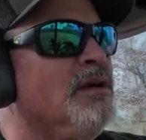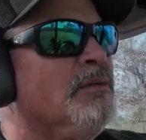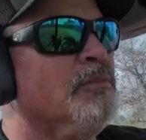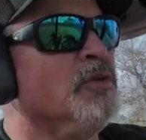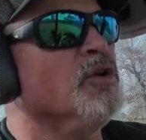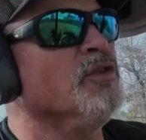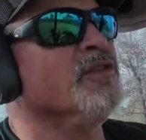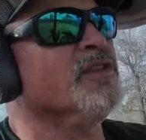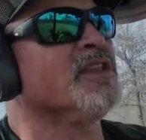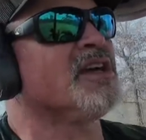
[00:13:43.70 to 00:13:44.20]

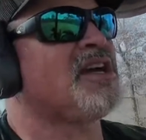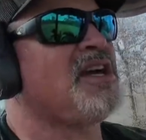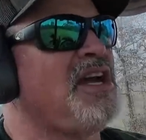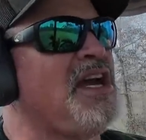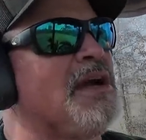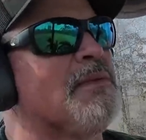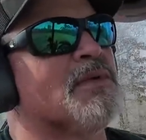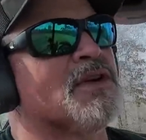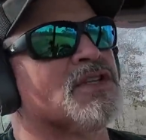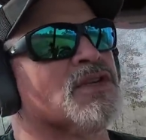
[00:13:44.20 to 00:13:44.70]
moving the
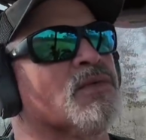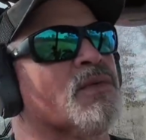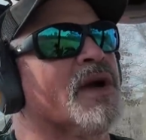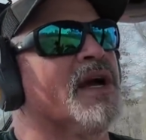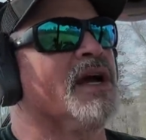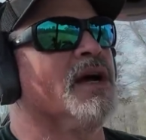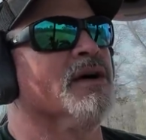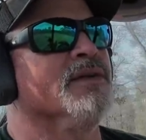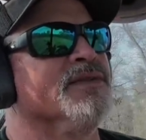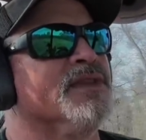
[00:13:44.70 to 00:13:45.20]
cameras
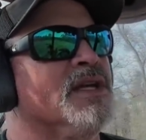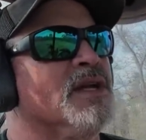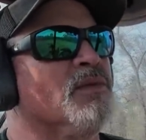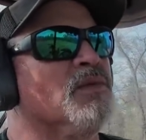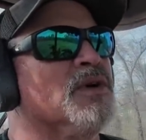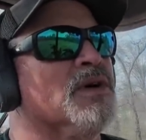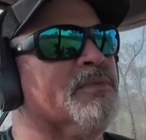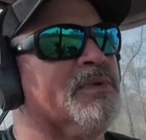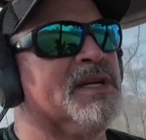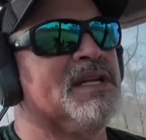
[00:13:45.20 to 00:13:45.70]
around than it
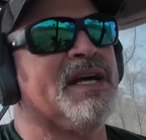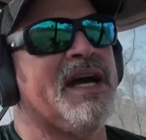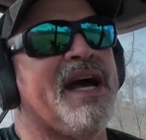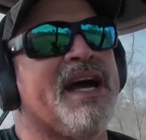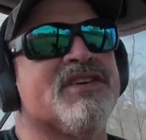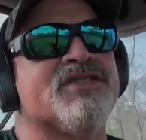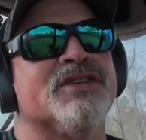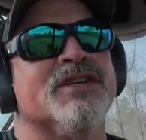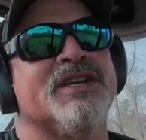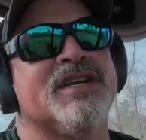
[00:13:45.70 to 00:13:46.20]
will be to
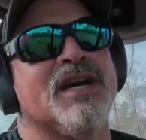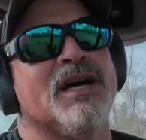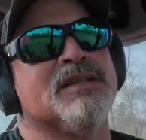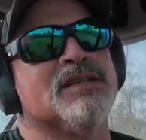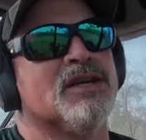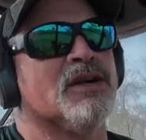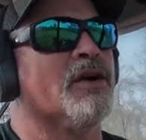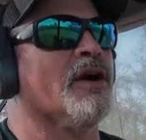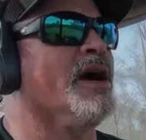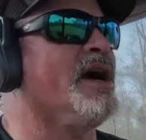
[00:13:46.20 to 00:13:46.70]
actually cut
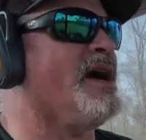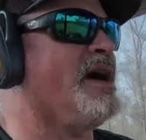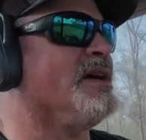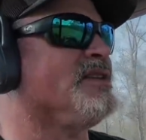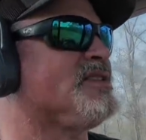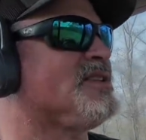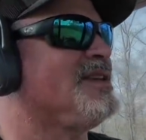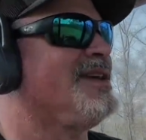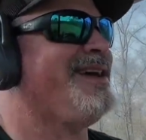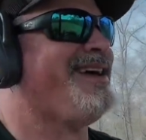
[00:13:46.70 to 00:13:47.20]
the
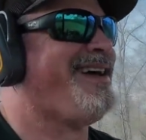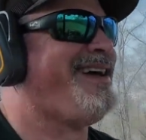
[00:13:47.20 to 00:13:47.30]
grass.